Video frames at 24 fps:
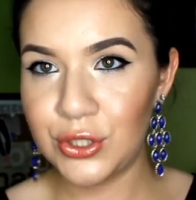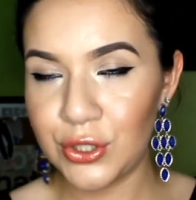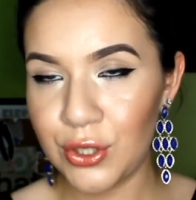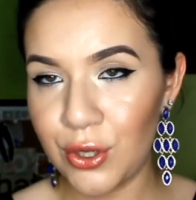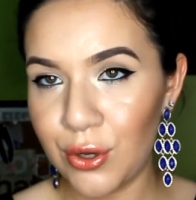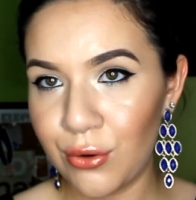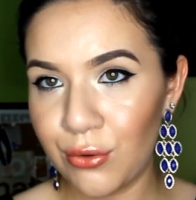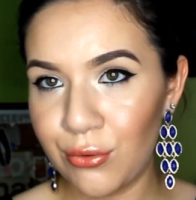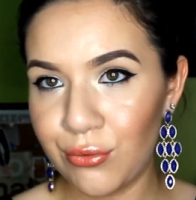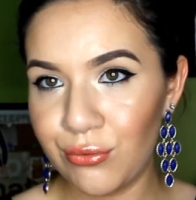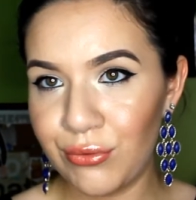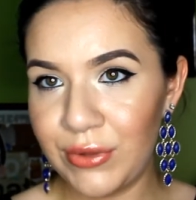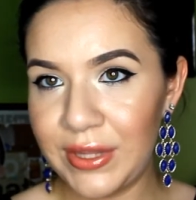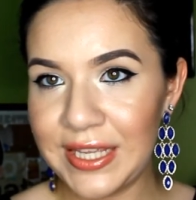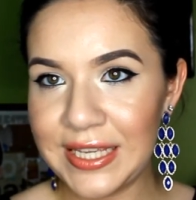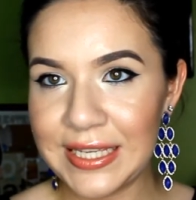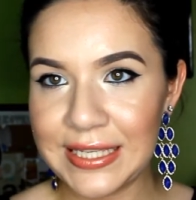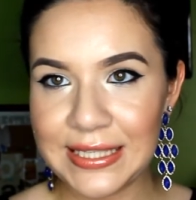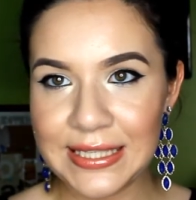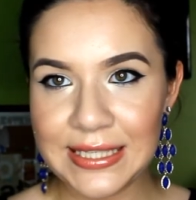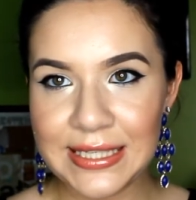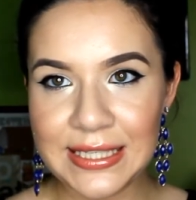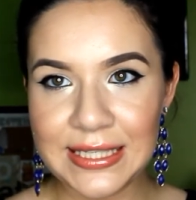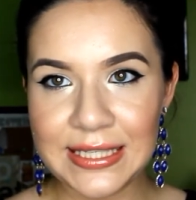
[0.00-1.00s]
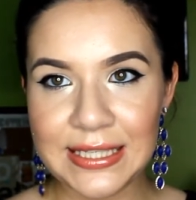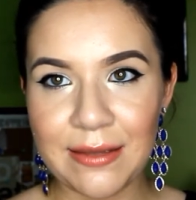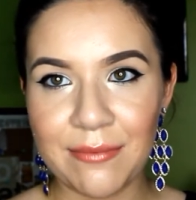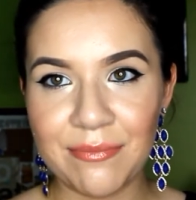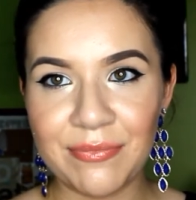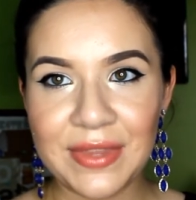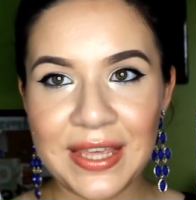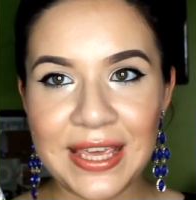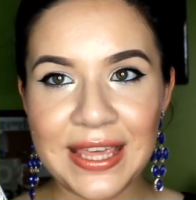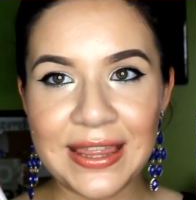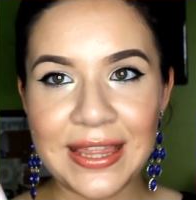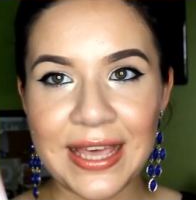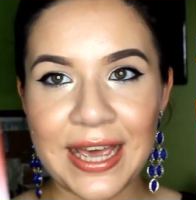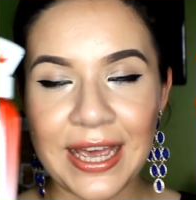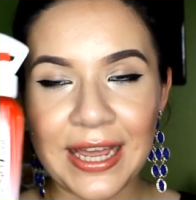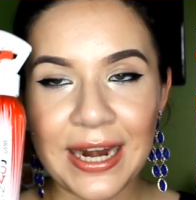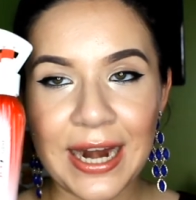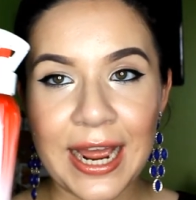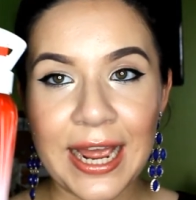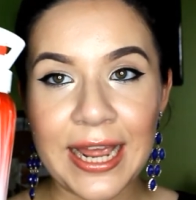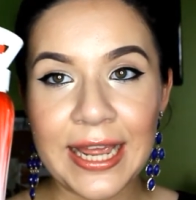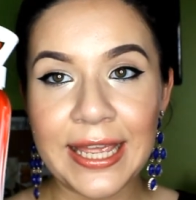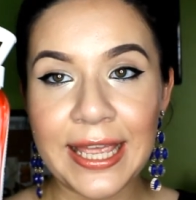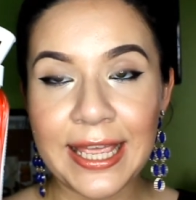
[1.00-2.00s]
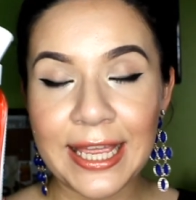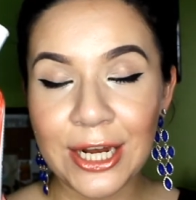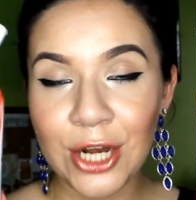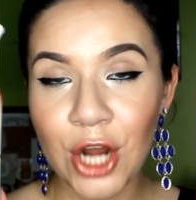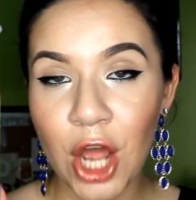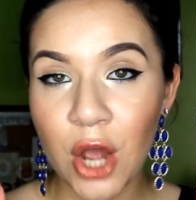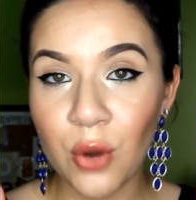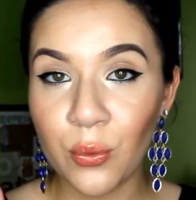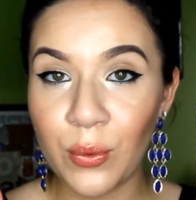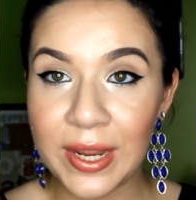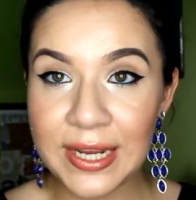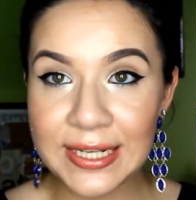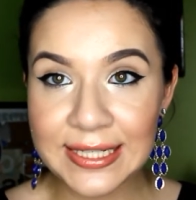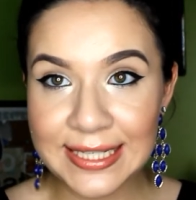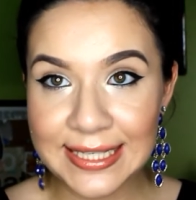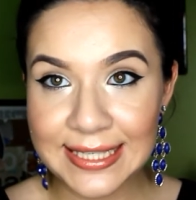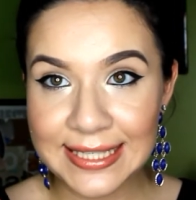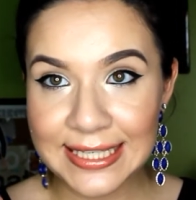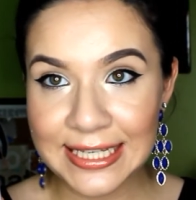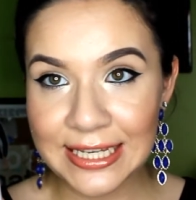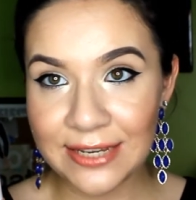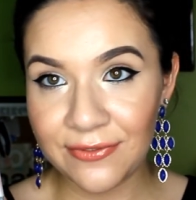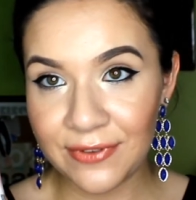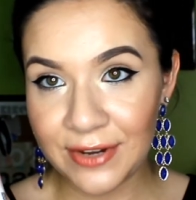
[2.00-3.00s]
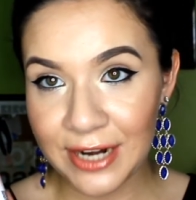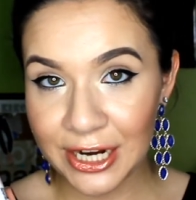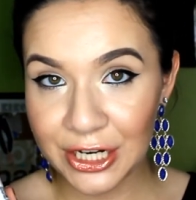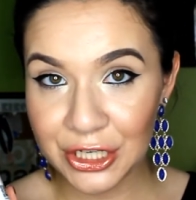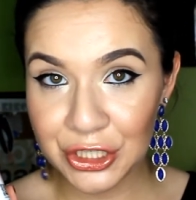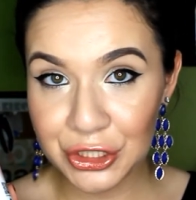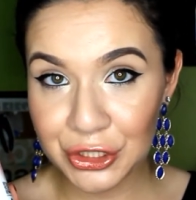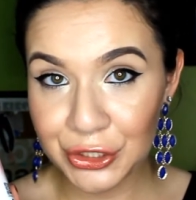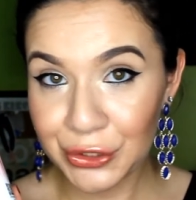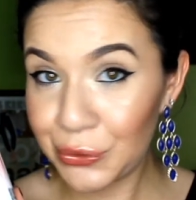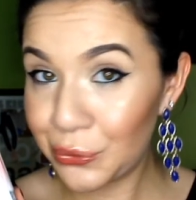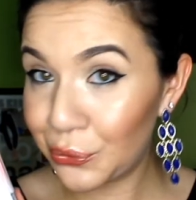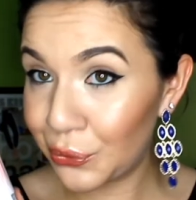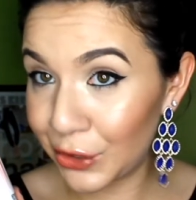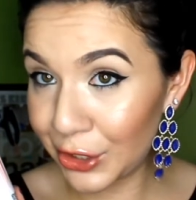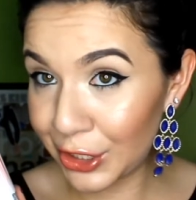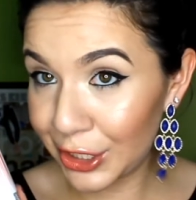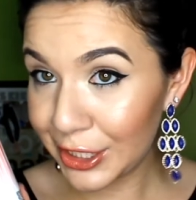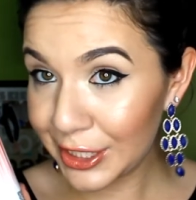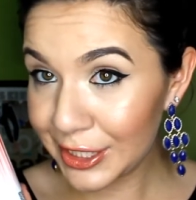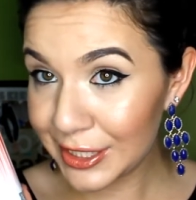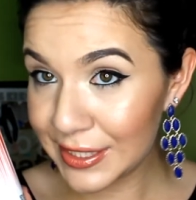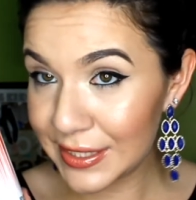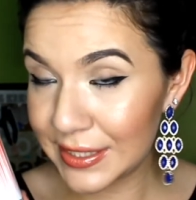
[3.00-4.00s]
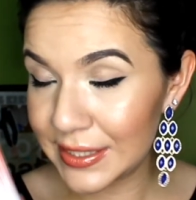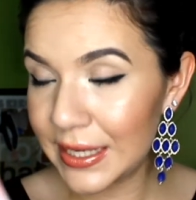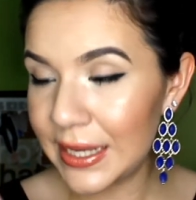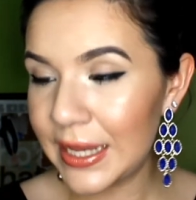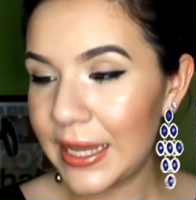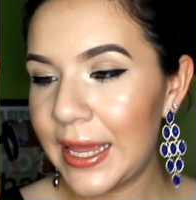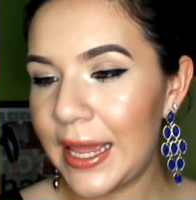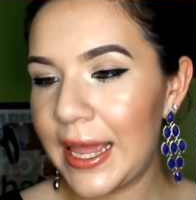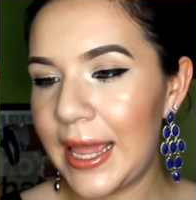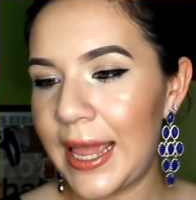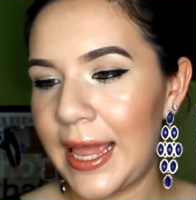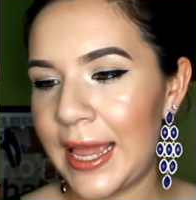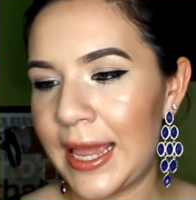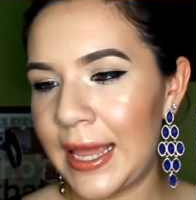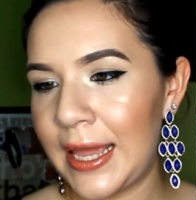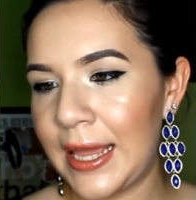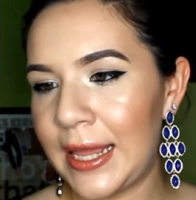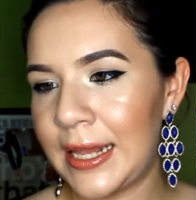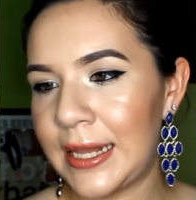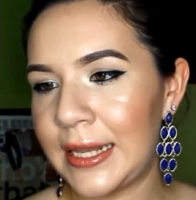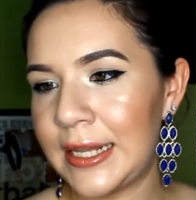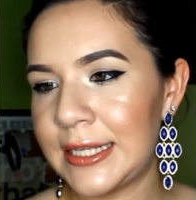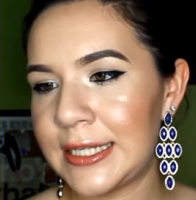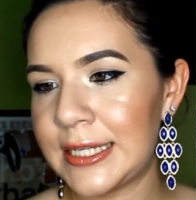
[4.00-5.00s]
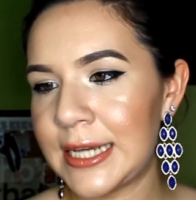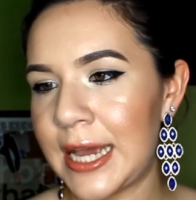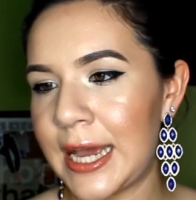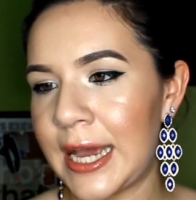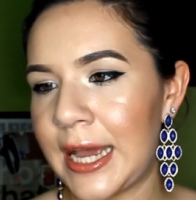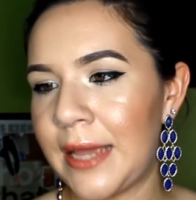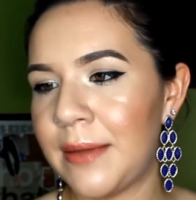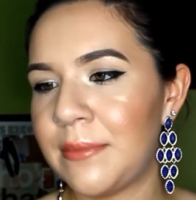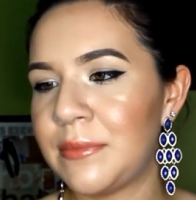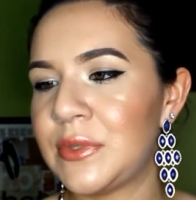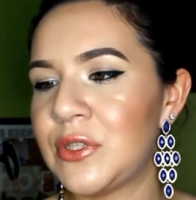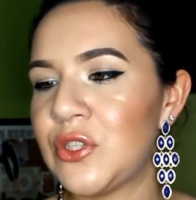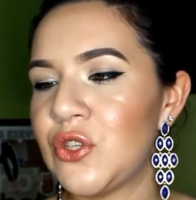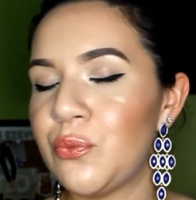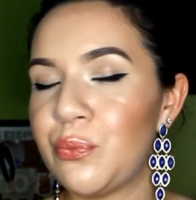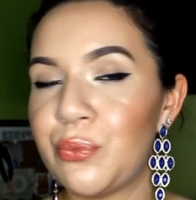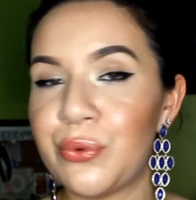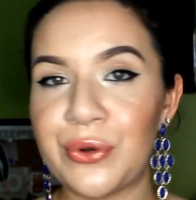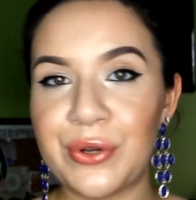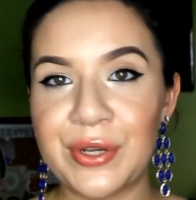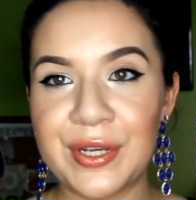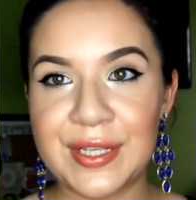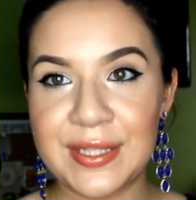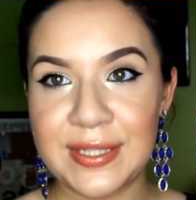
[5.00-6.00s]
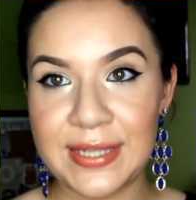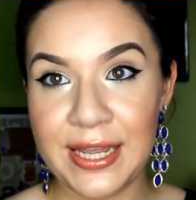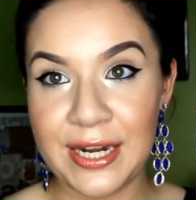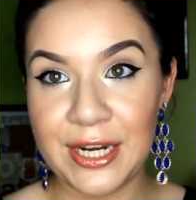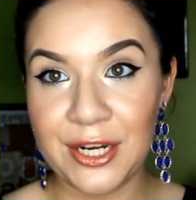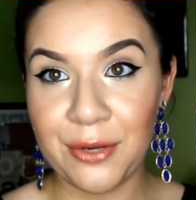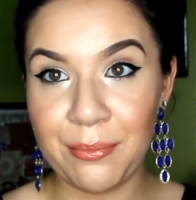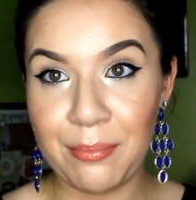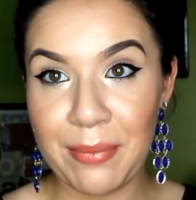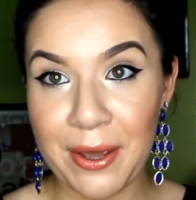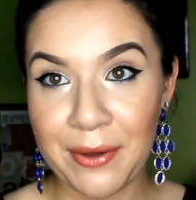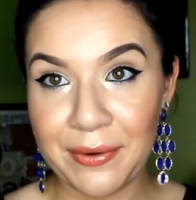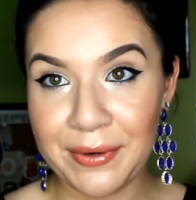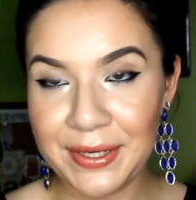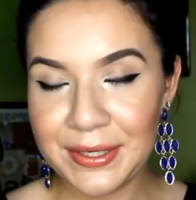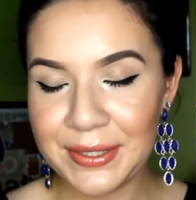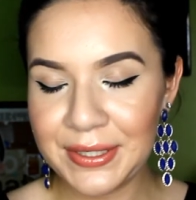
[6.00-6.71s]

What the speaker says: So this is something that I cannot wait to see if it actually works, and I'm super excited about